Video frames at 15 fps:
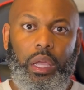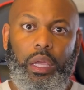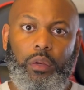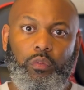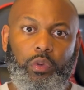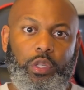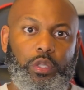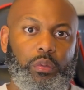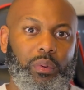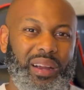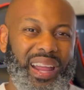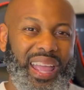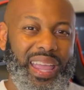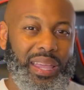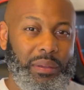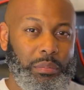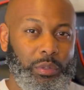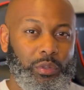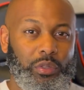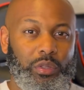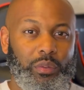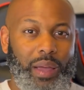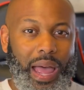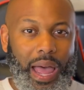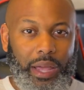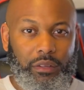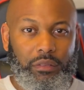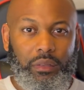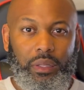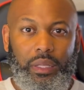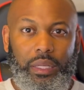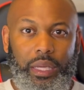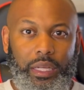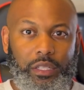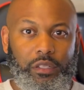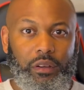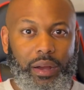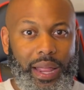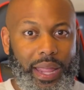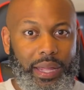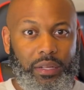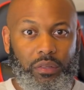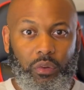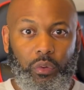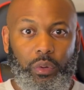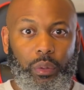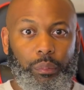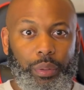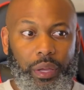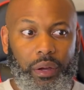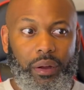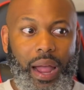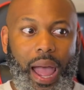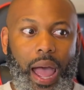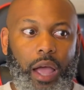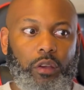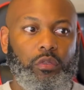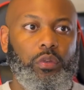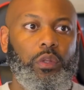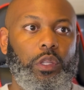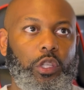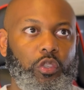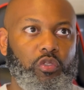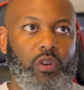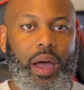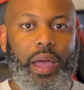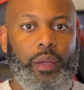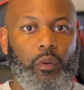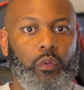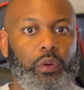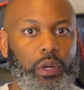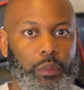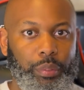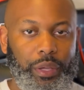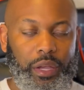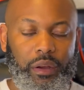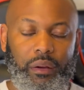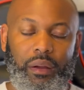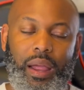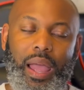in which you are able to actually get your hands on a pair, actually try on a pair,